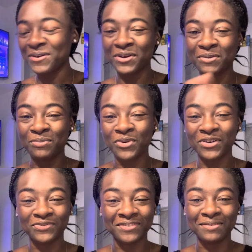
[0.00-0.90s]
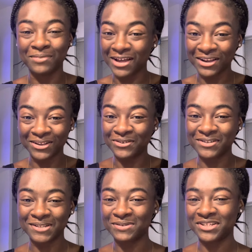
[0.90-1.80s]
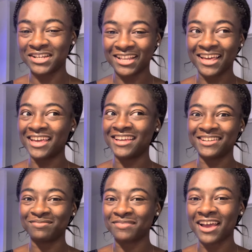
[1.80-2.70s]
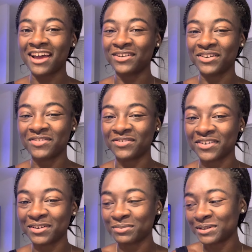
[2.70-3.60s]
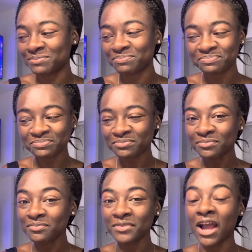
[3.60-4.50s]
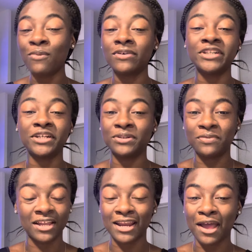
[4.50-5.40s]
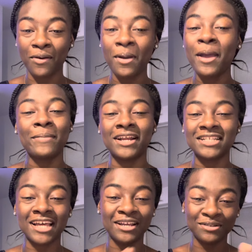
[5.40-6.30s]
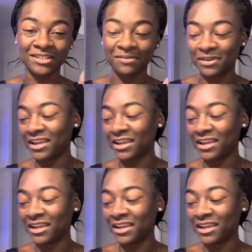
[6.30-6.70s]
your boyfriend blocks you or some shit? Like, nah, I don't give a fuck. But I gonna dare do that now. But that's how I used to be.